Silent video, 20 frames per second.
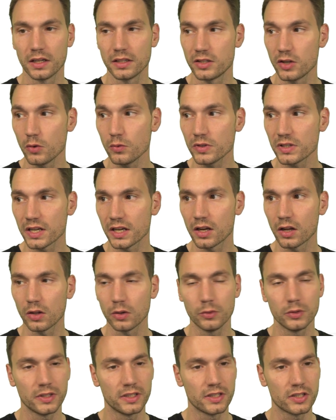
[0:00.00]
don't
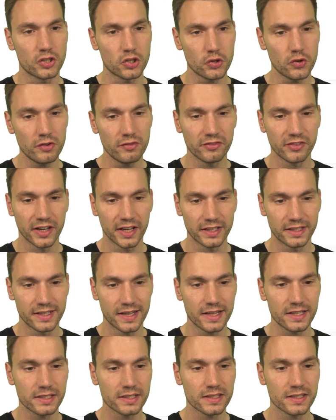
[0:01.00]
include in the Surefire
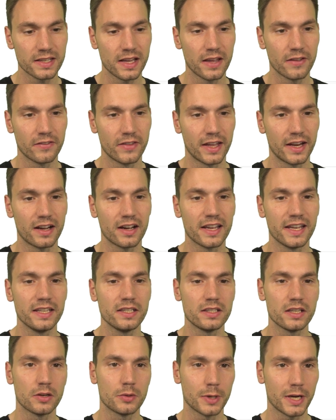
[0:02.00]
tests, that are
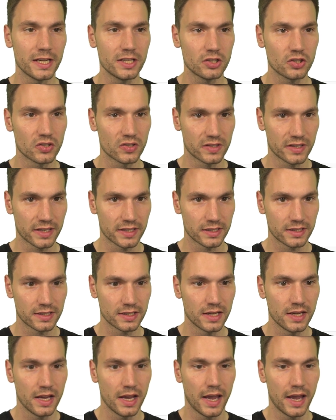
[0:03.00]
integration tests.